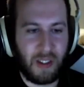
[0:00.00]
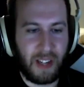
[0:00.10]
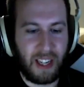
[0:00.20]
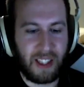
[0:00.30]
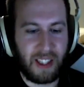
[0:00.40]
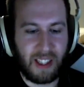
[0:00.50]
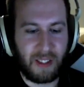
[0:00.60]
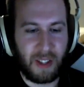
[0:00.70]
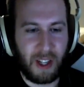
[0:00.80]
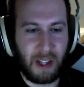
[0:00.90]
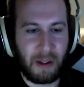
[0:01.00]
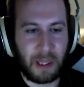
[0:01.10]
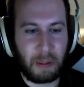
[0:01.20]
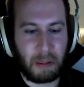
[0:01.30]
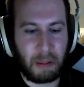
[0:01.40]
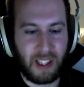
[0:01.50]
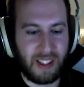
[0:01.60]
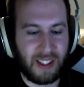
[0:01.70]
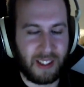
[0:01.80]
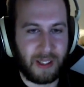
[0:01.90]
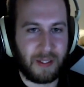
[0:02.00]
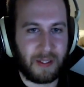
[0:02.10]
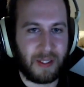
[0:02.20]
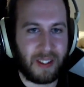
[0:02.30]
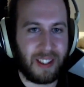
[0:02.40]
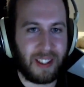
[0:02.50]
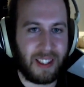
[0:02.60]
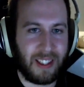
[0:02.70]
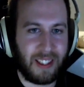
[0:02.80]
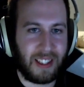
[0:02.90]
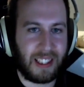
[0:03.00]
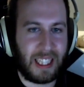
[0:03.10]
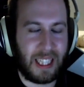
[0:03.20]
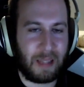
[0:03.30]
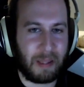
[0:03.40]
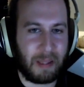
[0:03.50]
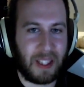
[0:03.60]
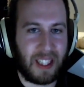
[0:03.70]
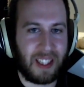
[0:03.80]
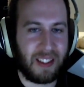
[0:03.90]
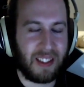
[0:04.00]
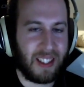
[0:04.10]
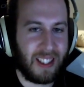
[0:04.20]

around. It's like following the boss of a game around.